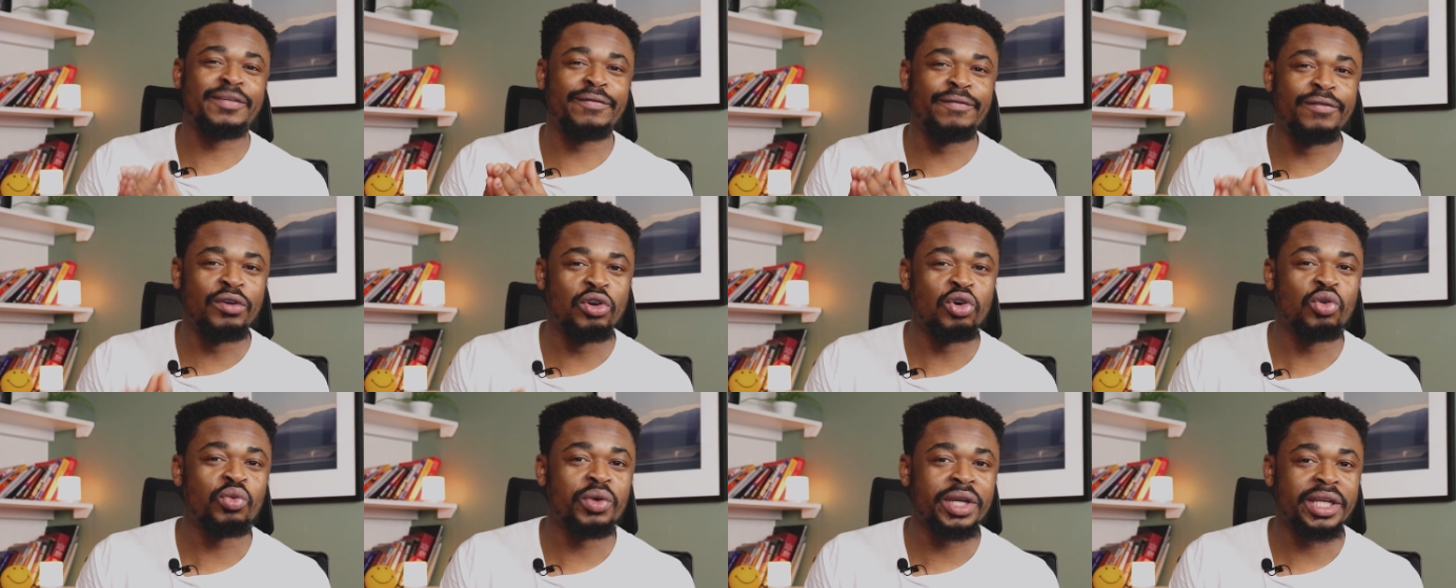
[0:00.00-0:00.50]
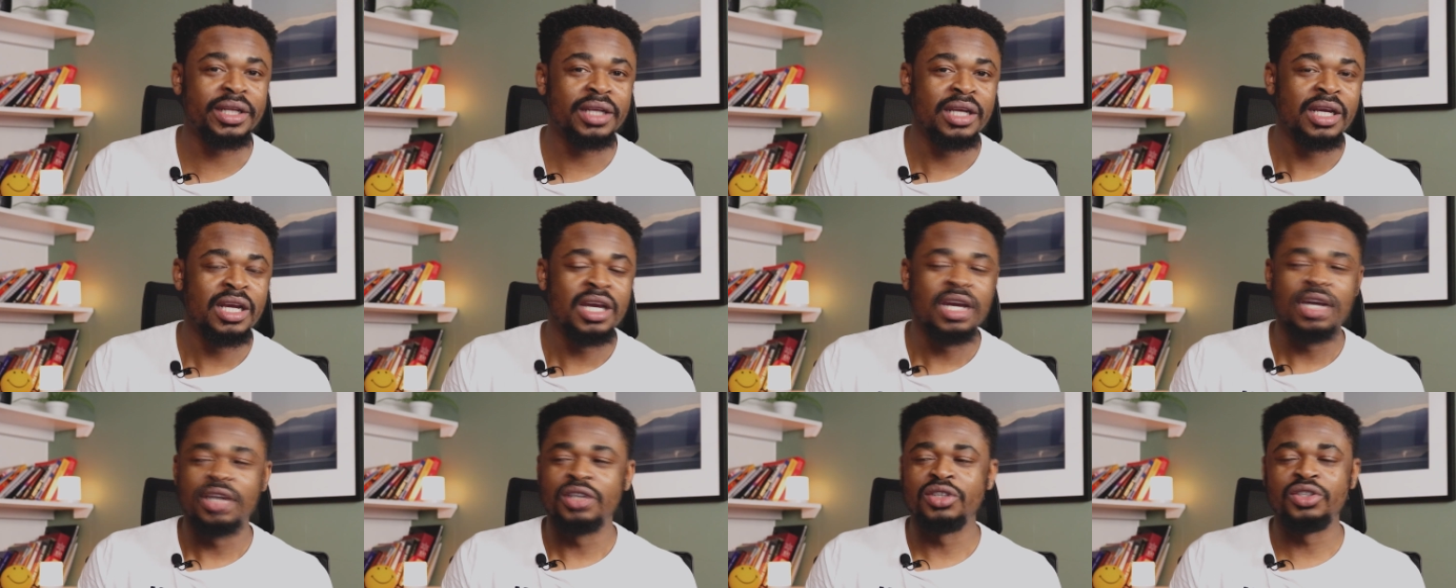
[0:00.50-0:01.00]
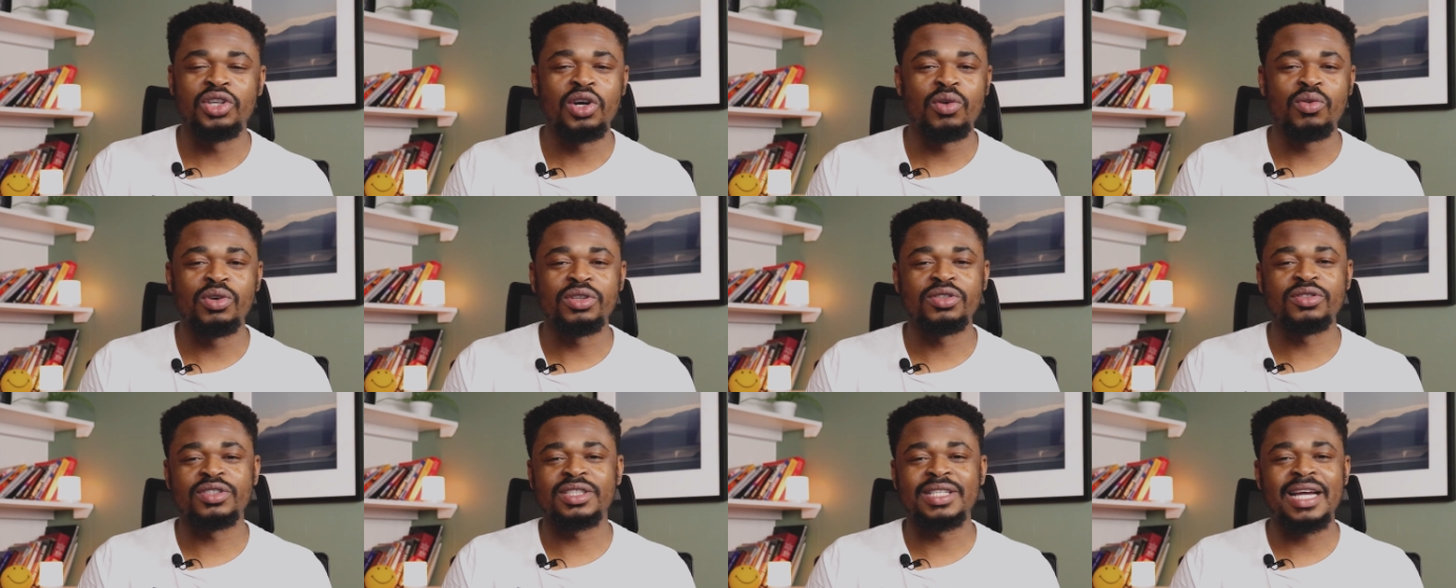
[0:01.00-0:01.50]
is flowing. You
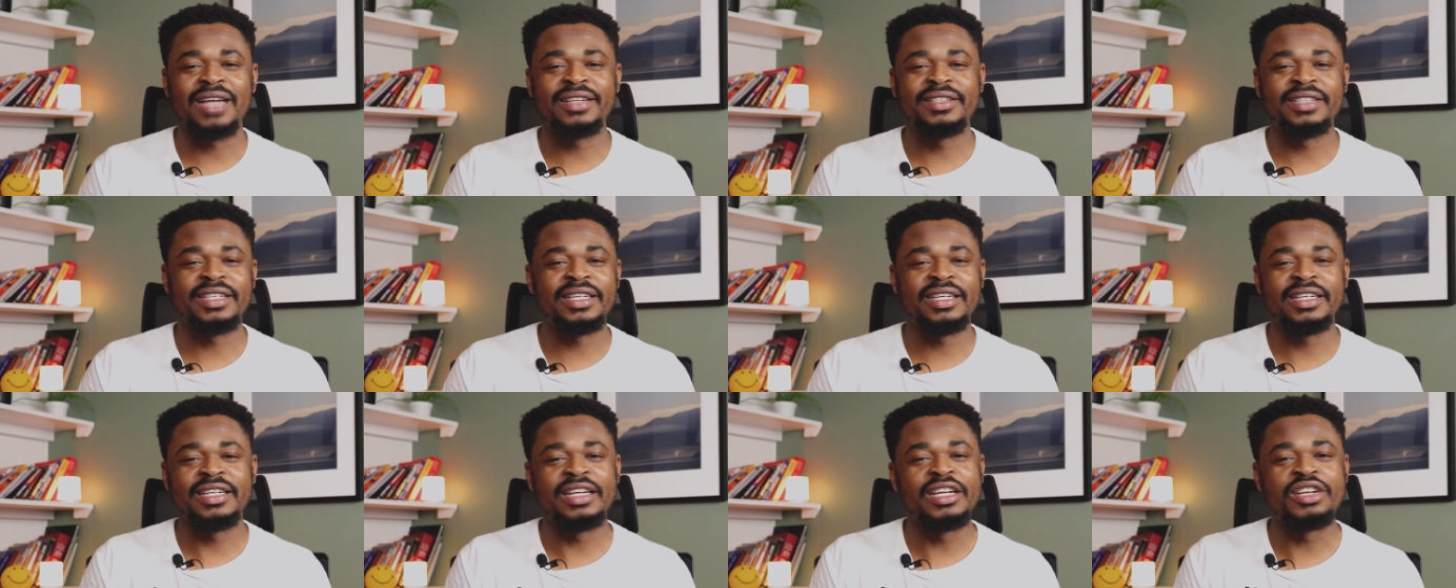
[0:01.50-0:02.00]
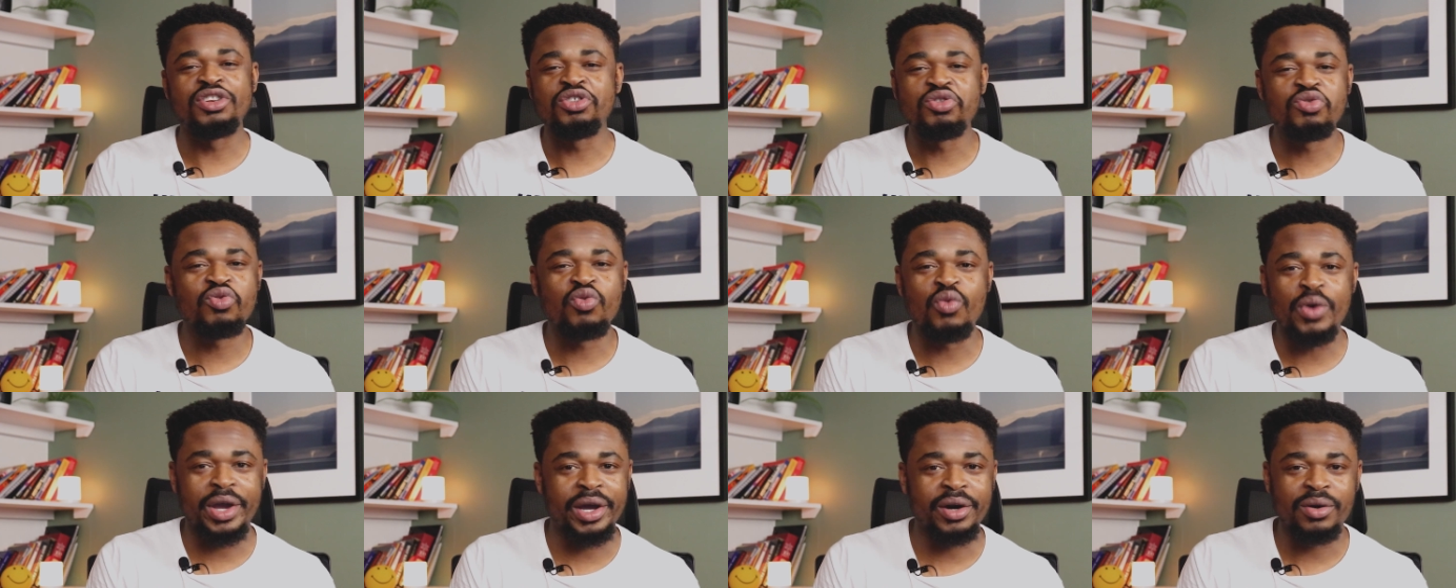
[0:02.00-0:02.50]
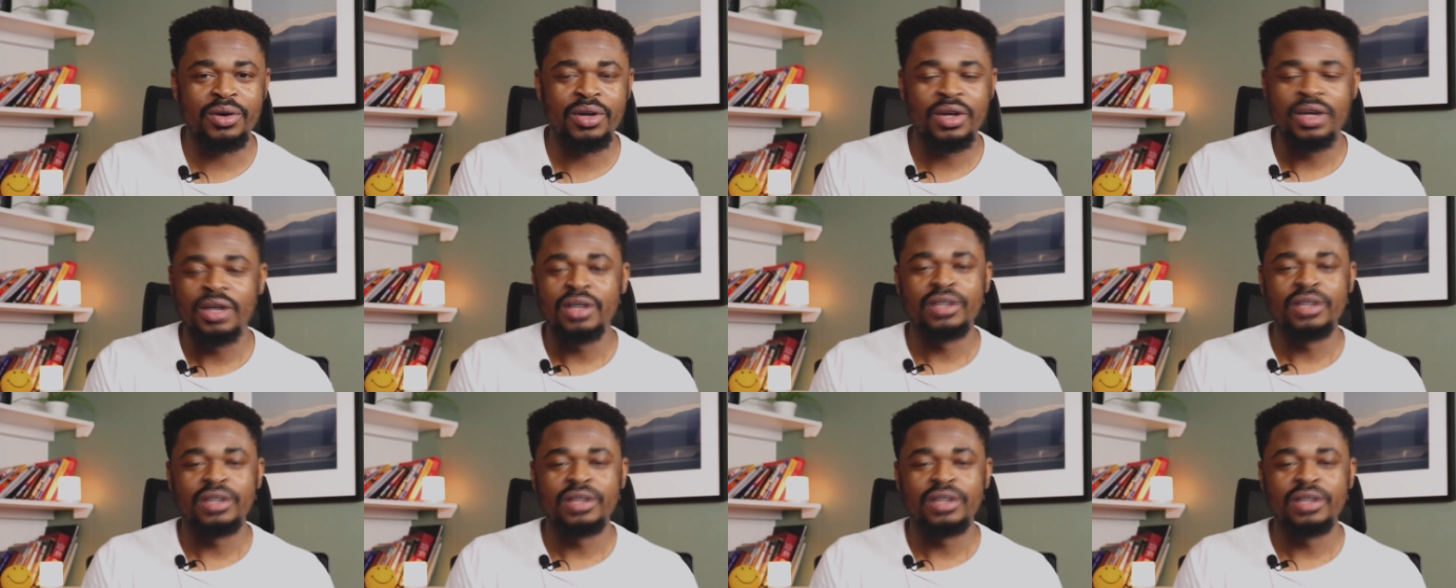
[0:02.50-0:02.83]
don't want to start digging a new well.